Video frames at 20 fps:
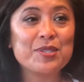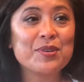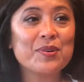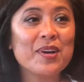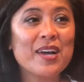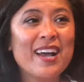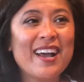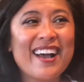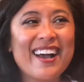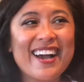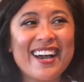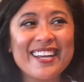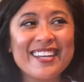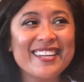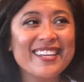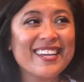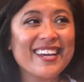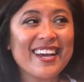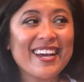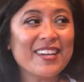So
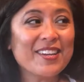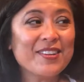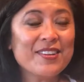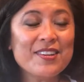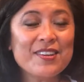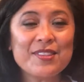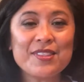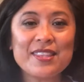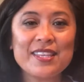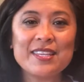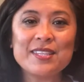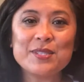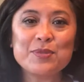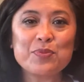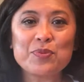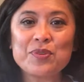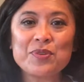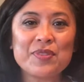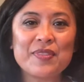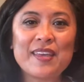I don't know,
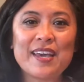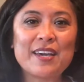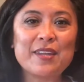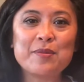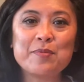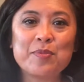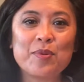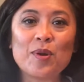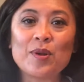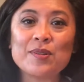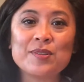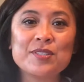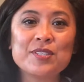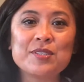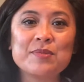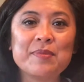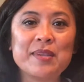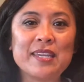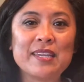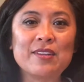things weren't that important
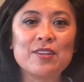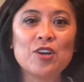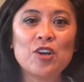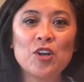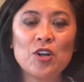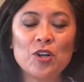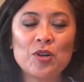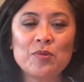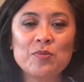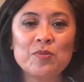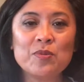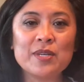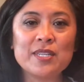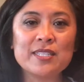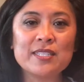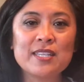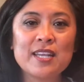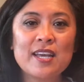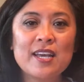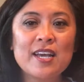to me, and home
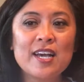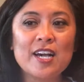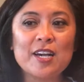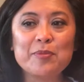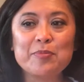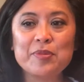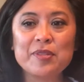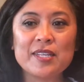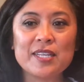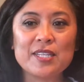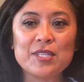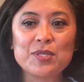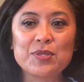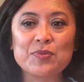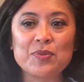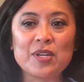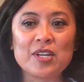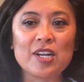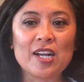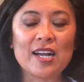was a
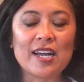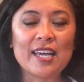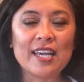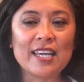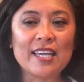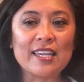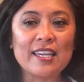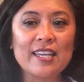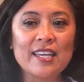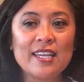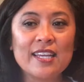place where I